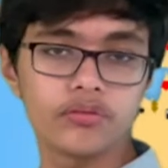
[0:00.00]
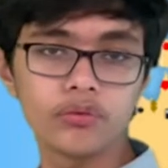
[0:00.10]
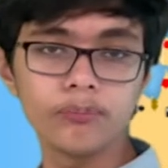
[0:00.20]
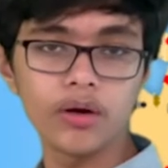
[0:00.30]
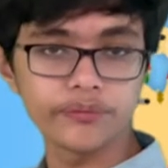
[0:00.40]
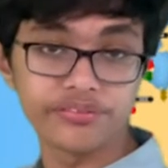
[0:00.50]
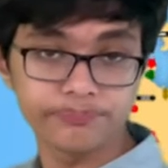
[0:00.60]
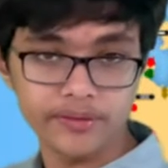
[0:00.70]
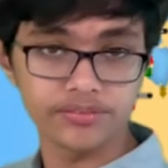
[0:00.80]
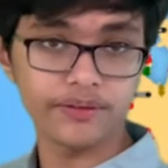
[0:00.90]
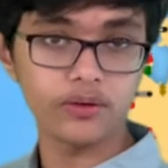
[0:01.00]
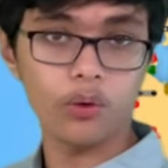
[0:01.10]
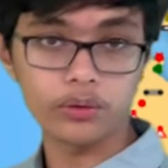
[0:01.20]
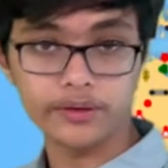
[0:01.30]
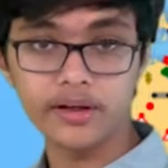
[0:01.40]
zoom out of specific
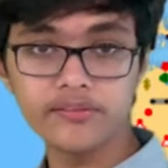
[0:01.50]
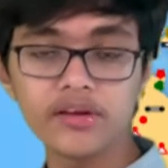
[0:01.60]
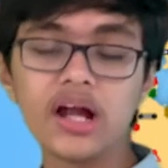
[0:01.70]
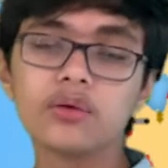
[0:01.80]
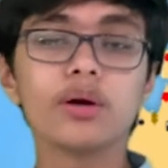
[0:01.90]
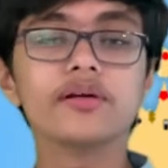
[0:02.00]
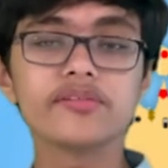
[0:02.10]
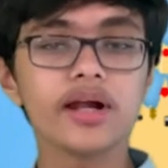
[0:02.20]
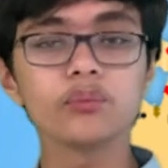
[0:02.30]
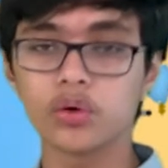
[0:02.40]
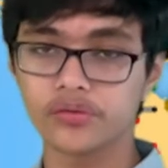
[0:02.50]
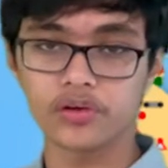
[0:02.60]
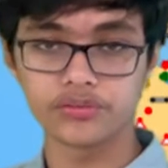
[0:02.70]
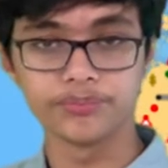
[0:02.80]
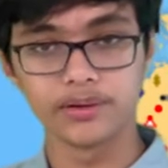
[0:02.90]
continents to understand what
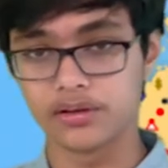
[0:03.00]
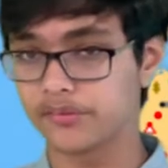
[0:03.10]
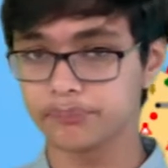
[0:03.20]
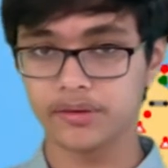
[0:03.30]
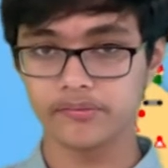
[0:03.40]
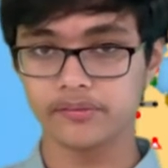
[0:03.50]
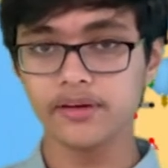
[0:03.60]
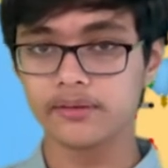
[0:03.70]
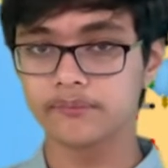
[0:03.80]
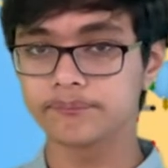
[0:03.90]
sort of minerals are present there.